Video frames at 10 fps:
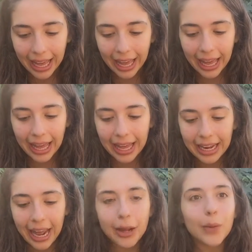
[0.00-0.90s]

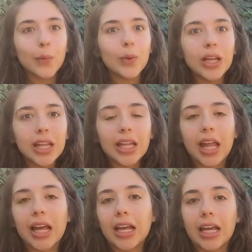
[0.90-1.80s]
and I really
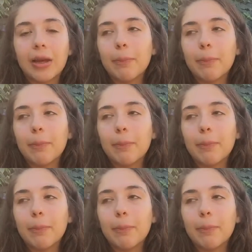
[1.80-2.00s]
like it.